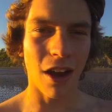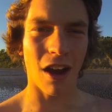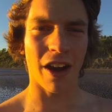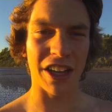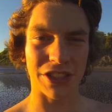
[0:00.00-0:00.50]

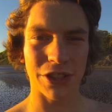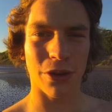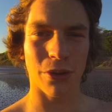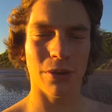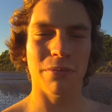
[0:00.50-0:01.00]
All right,
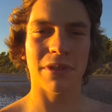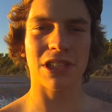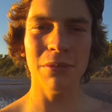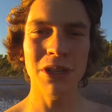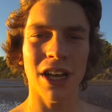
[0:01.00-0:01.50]
so
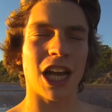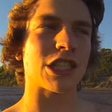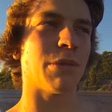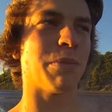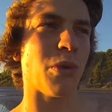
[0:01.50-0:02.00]
some of you
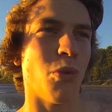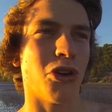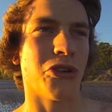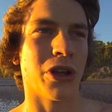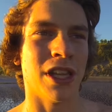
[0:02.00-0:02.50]
guys might be
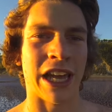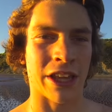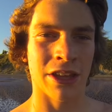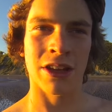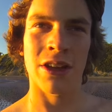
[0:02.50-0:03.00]
wondering,
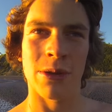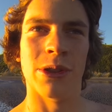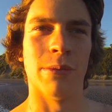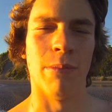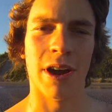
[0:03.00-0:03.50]
like,
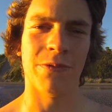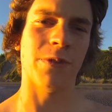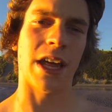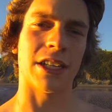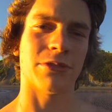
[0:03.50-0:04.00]
they're mud
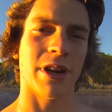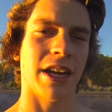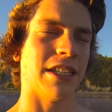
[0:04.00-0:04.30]
flats, right?